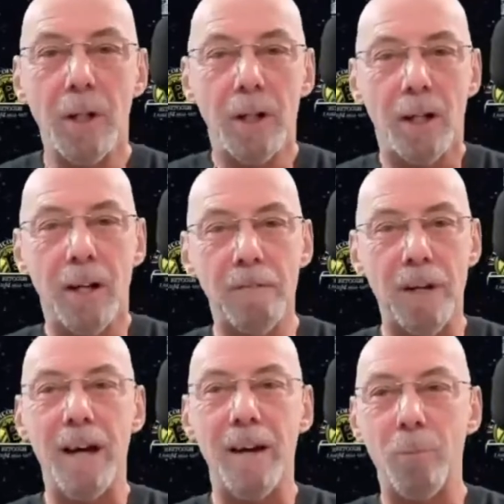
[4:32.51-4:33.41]
I've
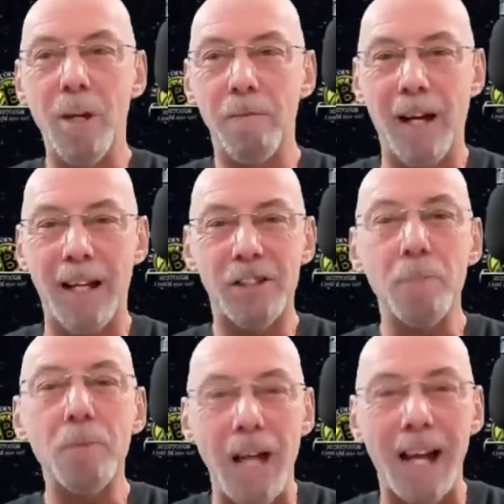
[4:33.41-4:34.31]
uh, we've had some
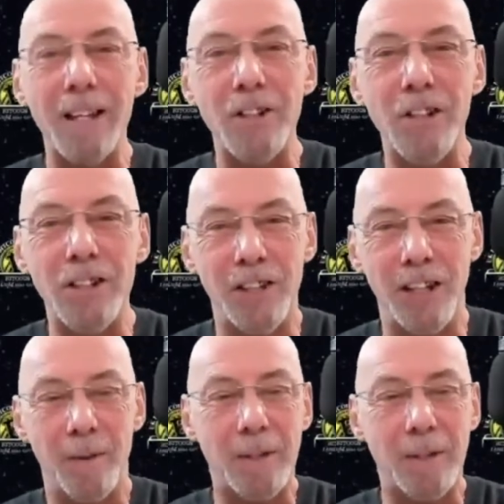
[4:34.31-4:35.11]
challenges uh,